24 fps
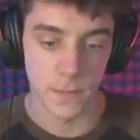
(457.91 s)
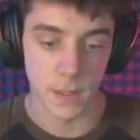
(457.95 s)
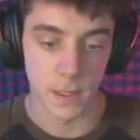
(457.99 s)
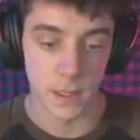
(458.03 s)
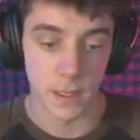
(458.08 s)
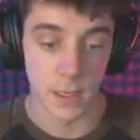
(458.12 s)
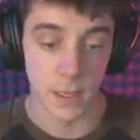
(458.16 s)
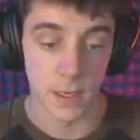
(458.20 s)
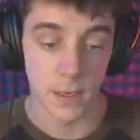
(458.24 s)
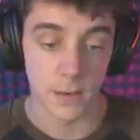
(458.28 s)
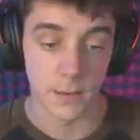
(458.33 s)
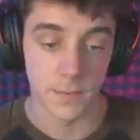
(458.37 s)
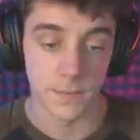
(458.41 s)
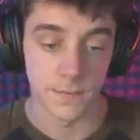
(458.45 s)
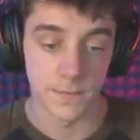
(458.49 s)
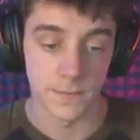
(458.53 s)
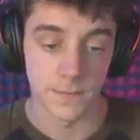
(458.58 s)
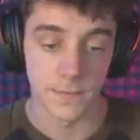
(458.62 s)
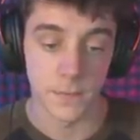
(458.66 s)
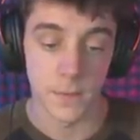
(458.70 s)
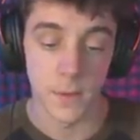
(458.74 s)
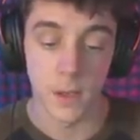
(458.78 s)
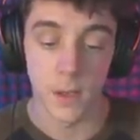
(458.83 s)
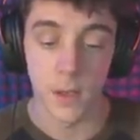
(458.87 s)
Here.
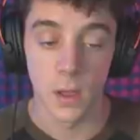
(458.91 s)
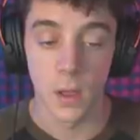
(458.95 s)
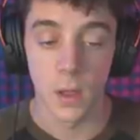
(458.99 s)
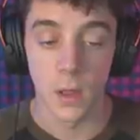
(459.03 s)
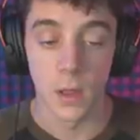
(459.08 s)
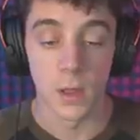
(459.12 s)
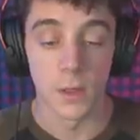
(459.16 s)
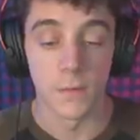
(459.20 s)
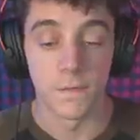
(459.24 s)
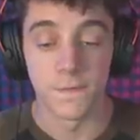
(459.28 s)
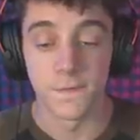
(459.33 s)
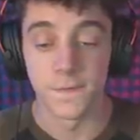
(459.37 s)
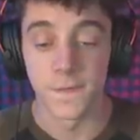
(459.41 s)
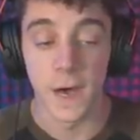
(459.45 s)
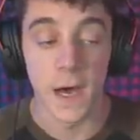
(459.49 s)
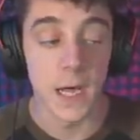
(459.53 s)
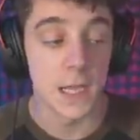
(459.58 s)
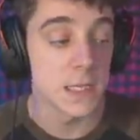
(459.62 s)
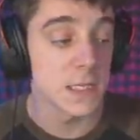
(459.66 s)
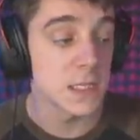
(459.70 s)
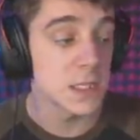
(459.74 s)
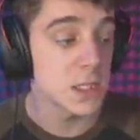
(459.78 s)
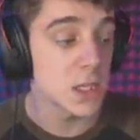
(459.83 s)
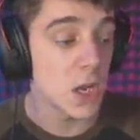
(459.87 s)
The
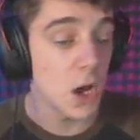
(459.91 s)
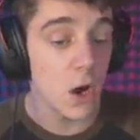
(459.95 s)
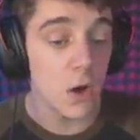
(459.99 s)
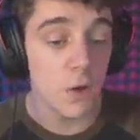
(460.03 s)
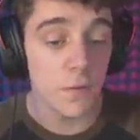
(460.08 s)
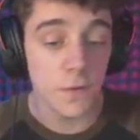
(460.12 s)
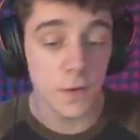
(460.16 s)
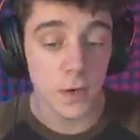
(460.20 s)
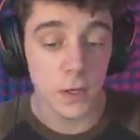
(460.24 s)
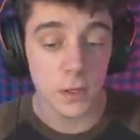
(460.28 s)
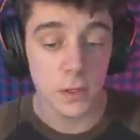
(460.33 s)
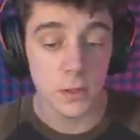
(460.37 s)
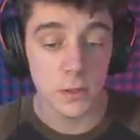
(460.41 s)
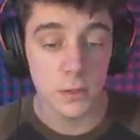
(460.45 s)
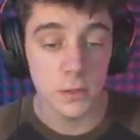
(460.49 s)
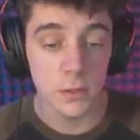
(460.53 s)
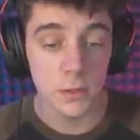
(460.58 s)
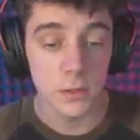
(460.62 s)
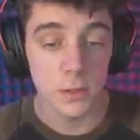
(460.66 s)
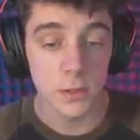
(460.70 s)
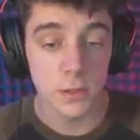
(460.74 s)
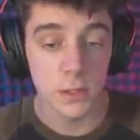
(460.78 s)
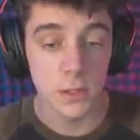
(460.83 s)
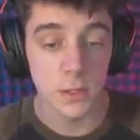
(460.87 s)
fun's over.
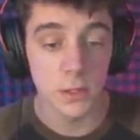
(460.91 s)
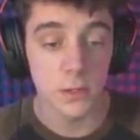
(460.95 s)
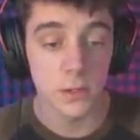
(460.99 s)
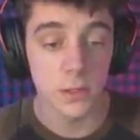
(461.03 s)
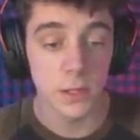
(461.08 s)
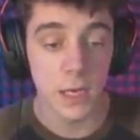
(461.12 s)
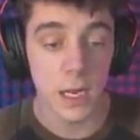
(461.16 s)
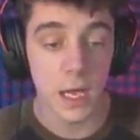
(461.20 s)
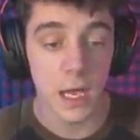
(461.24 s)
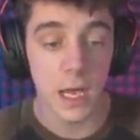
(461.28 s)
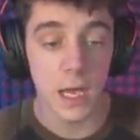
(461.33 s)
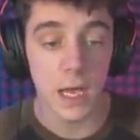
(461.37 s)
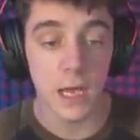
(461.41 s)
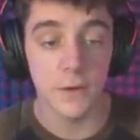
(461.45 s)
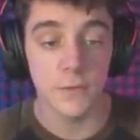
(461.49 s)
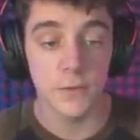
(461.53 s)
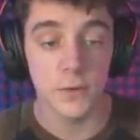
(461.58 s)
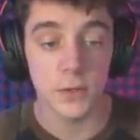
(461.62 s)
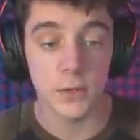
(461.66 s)
You can have your